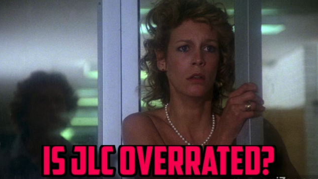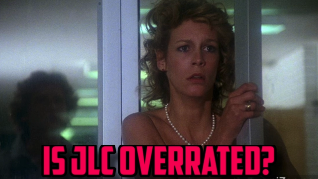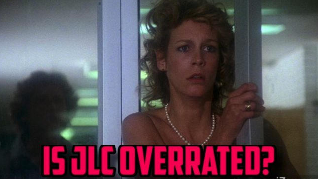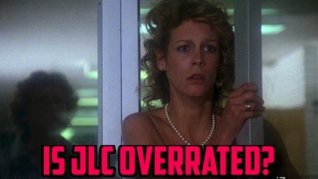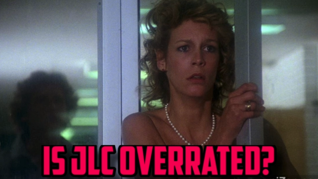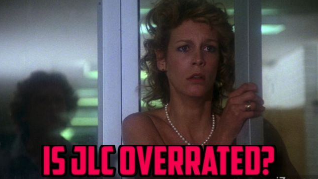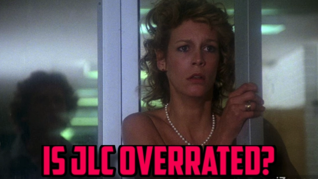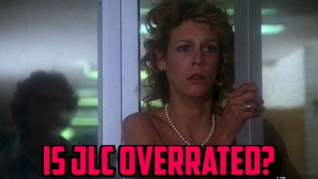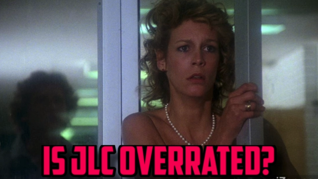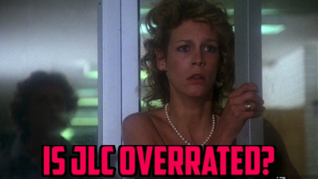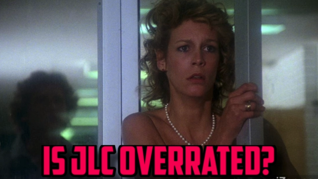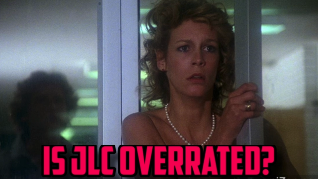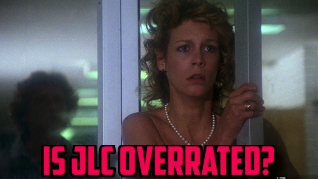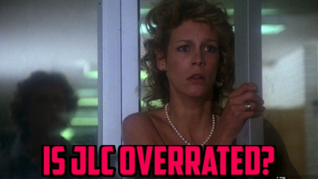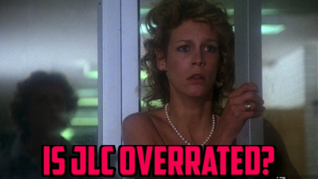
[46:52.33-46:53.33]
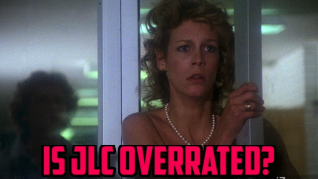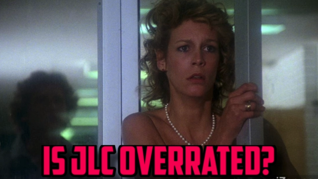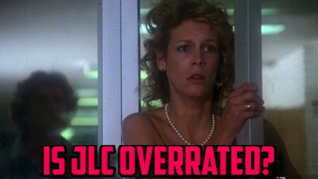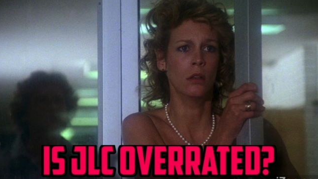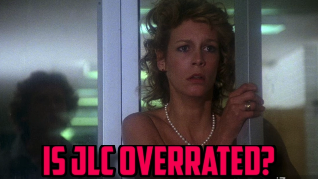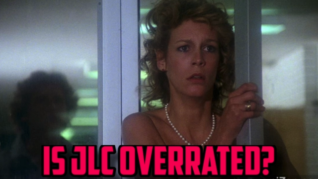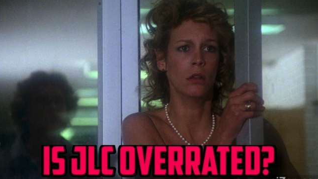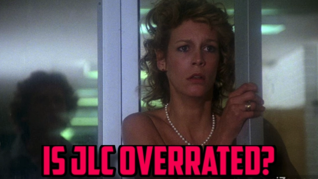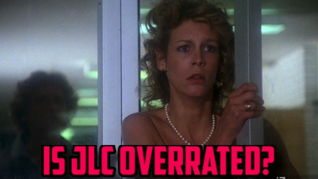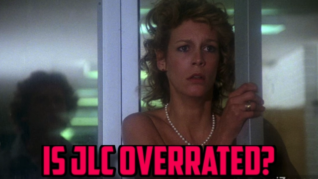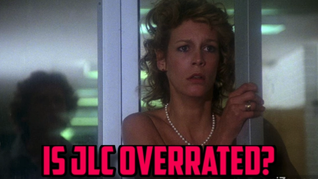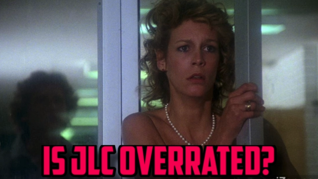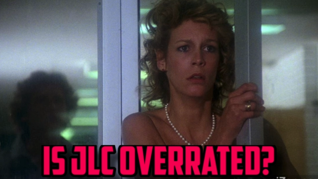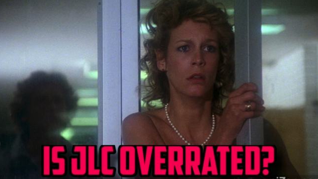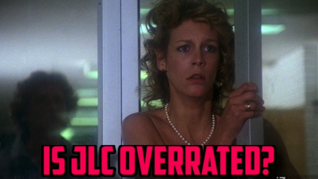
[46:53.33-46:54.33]

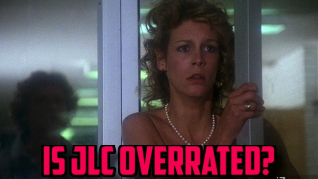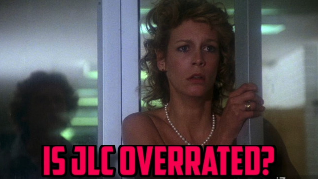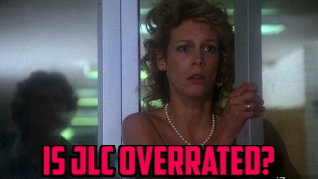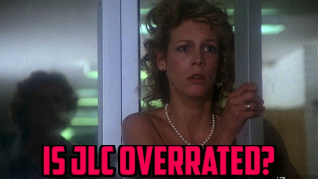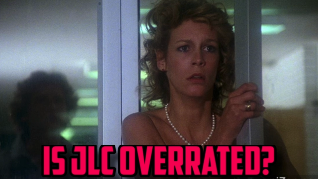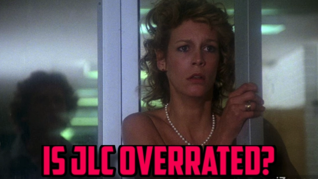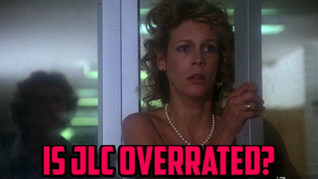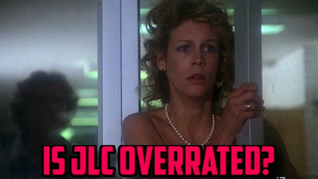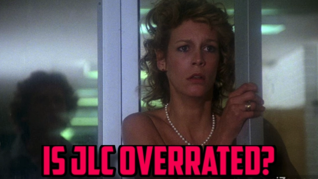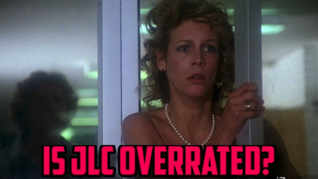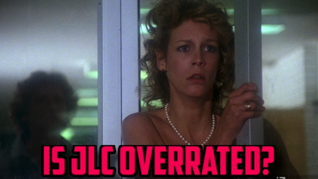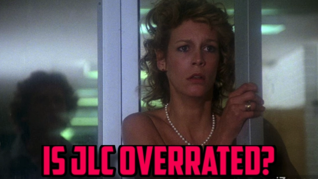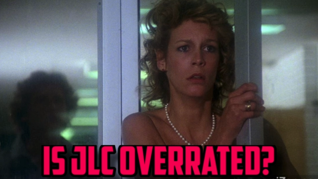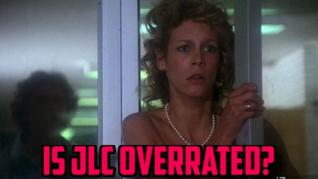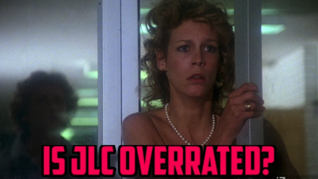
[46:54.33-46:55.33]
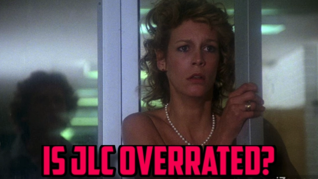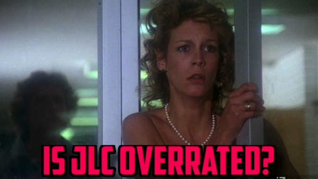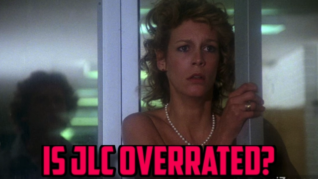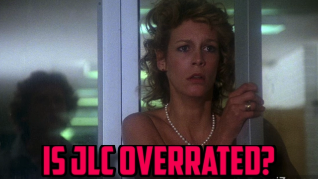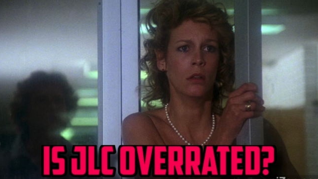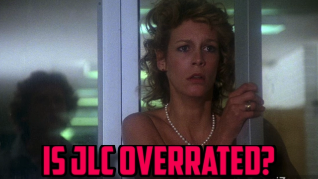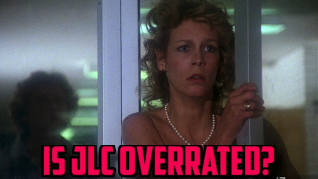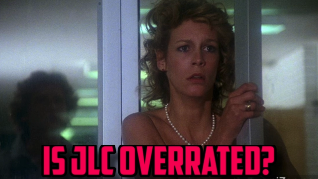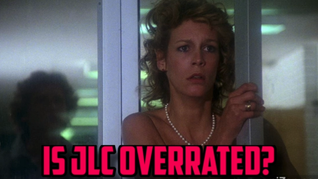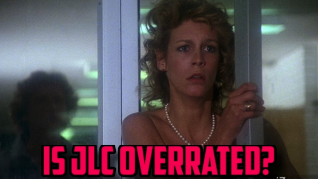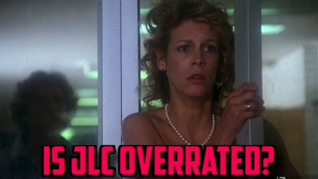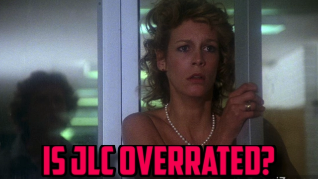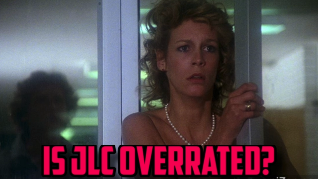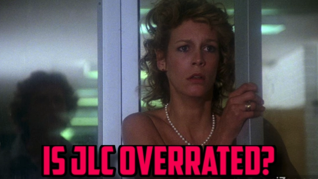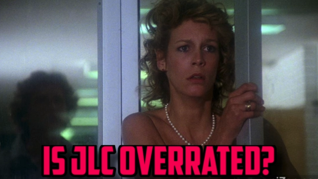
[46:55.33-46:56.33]

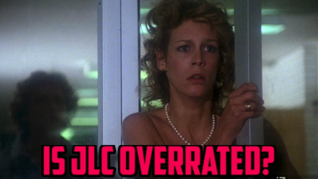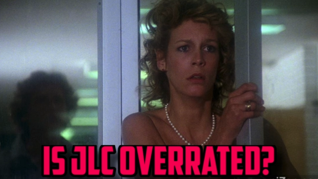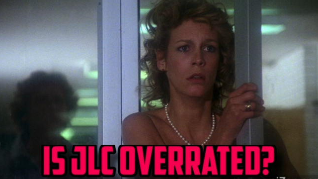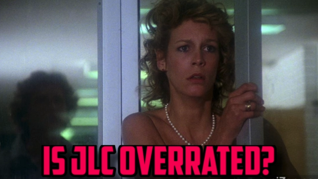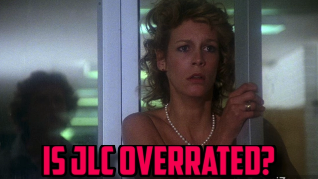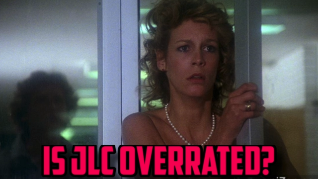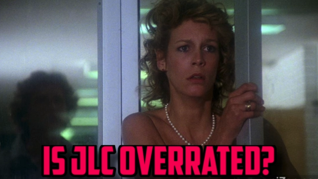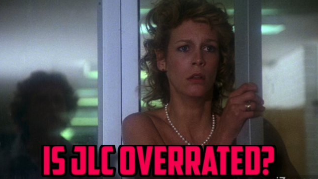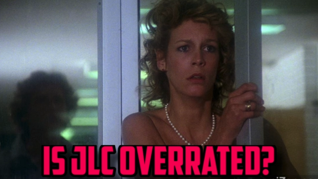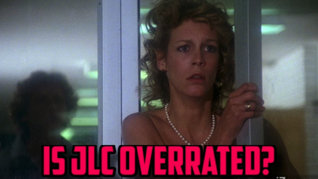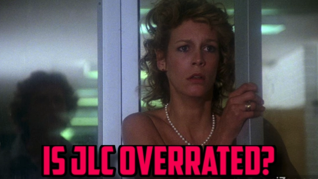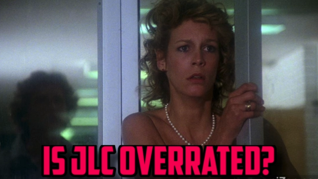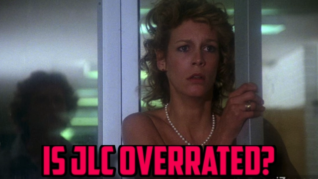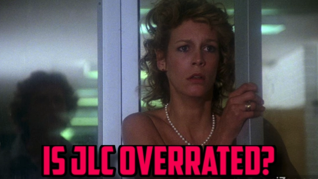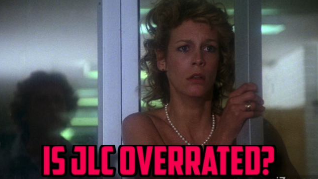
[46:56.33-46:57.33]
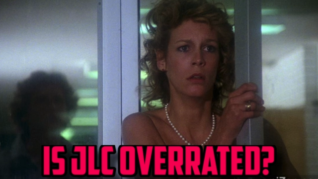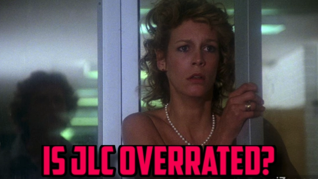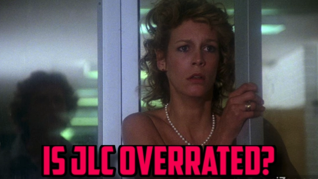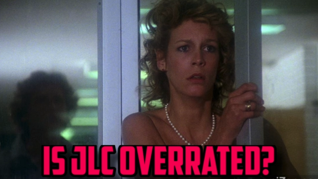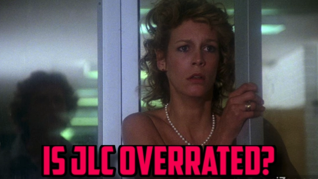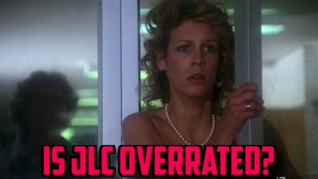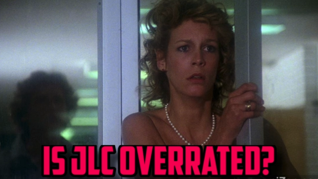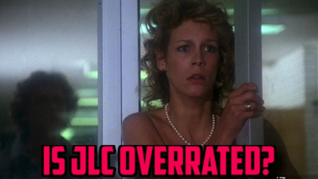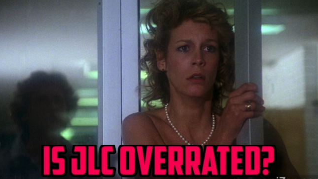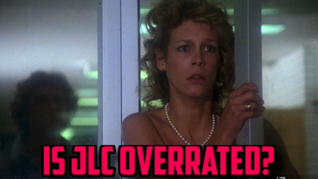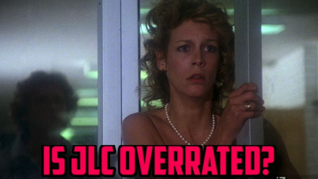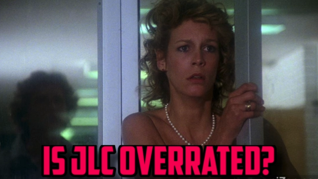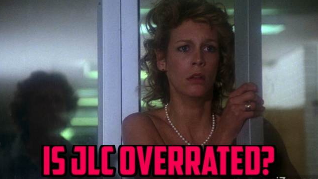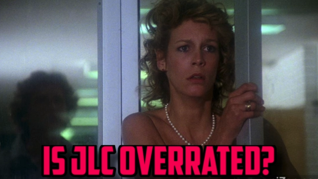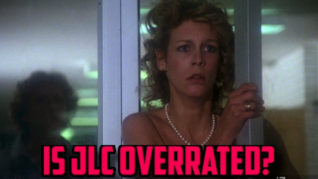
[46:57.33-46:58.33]

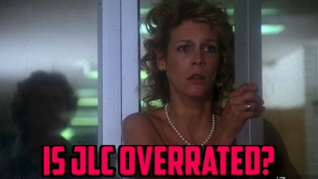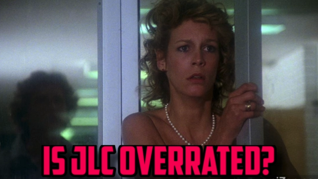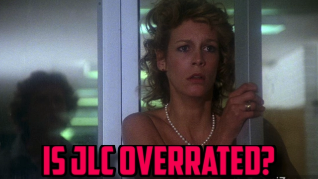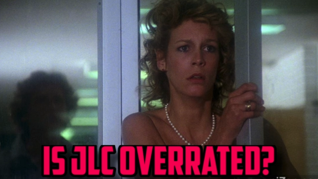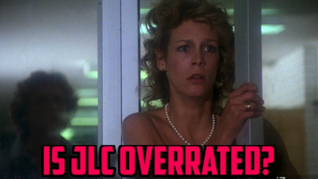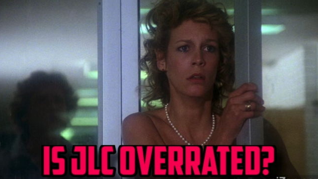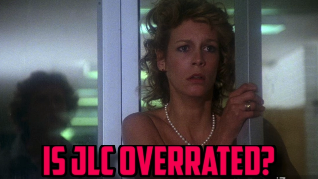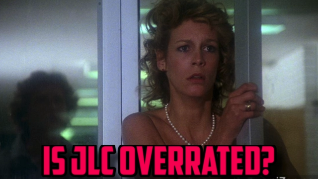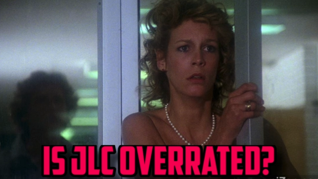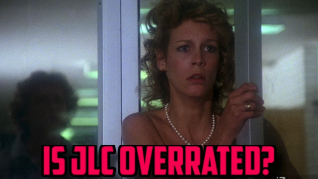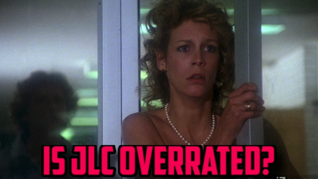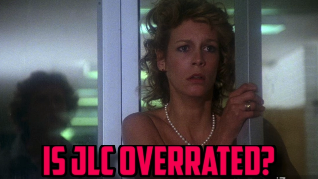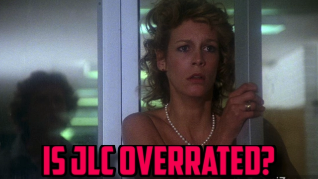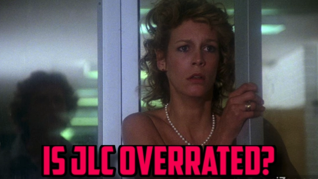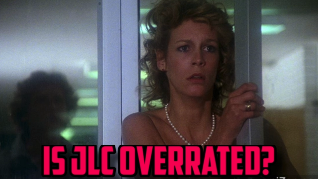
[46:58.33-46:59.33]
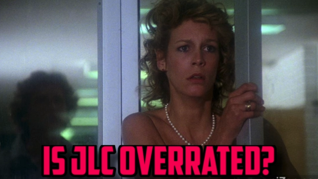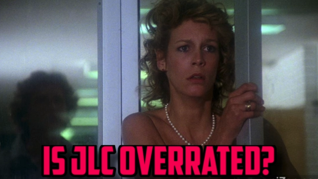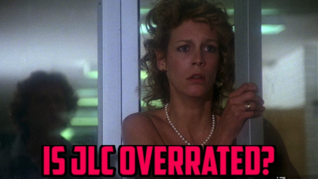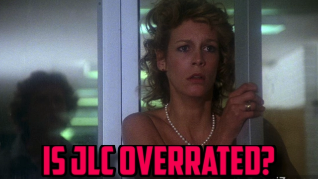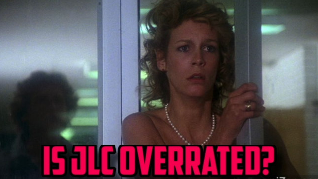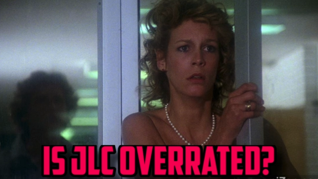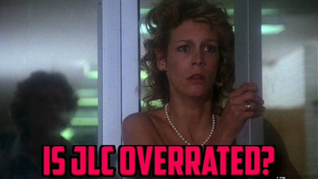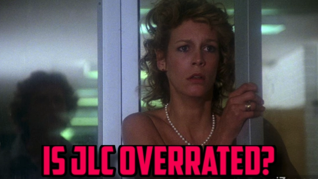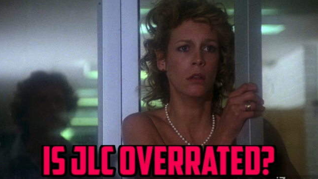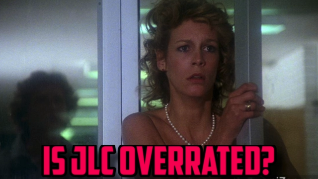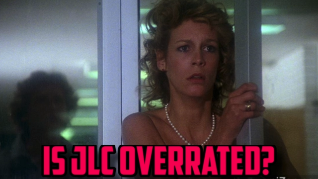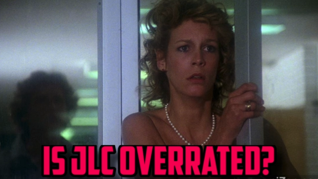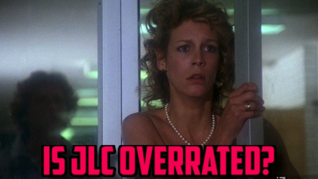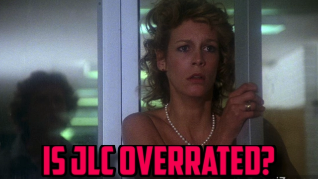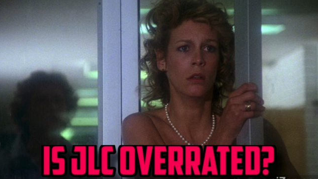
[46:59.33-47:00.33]
(no lip movement)